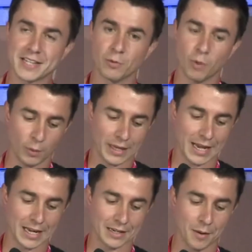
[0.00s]
what we
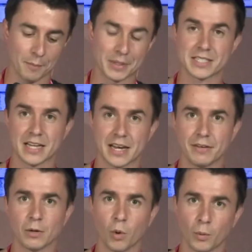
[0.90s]
hate, but
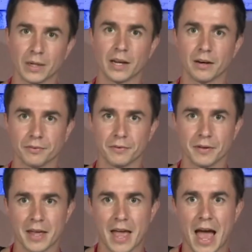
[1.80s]
saving what we love.
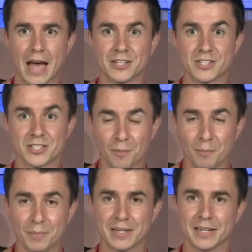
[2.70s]
And
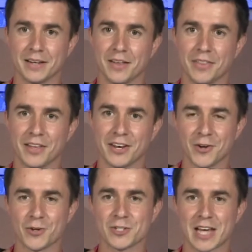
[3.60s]
somebody that
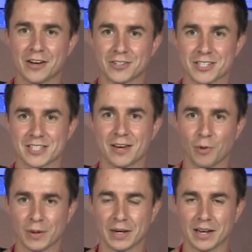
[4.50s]
knows how to save
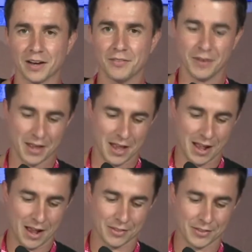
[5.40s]
what we love,
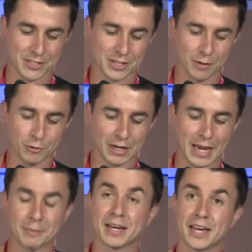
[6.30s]
the
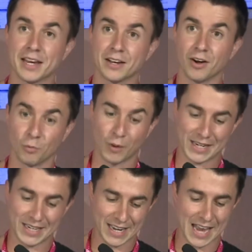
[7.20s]
self-proclaimed king of
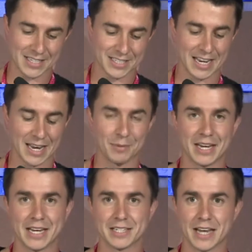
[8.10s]
wedding entertainment,
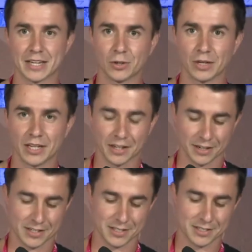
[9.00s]
is Daniel
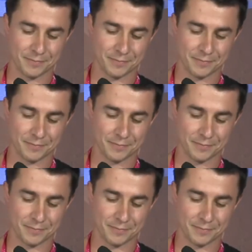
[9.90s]
Linares,